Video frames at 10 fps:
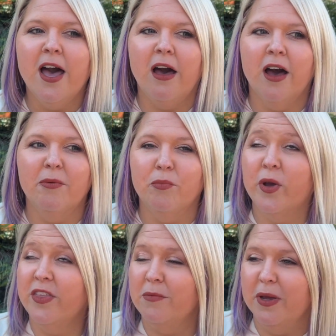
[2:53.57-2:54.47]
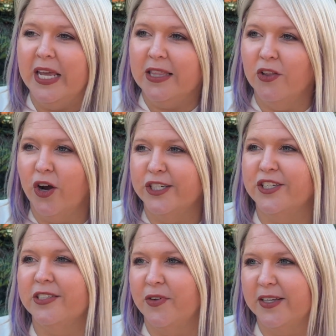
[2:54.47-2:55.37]
um, with it being the
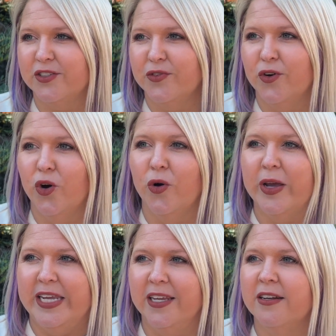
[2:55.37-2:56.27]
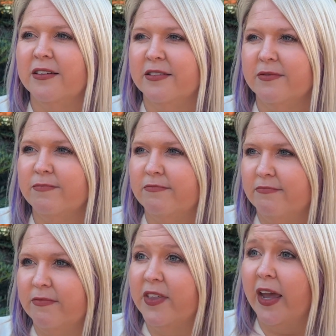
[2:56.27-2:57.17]
largest festival in
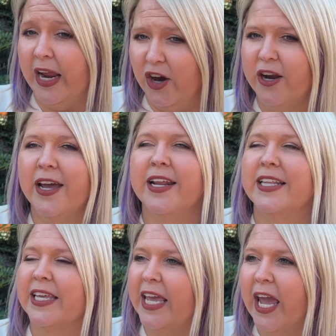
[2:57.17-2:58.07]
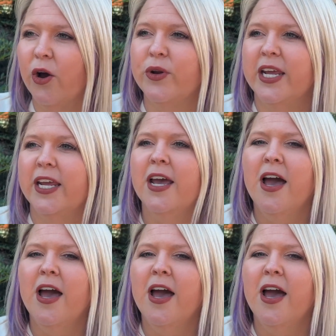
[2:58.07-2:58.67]
the area and in the county.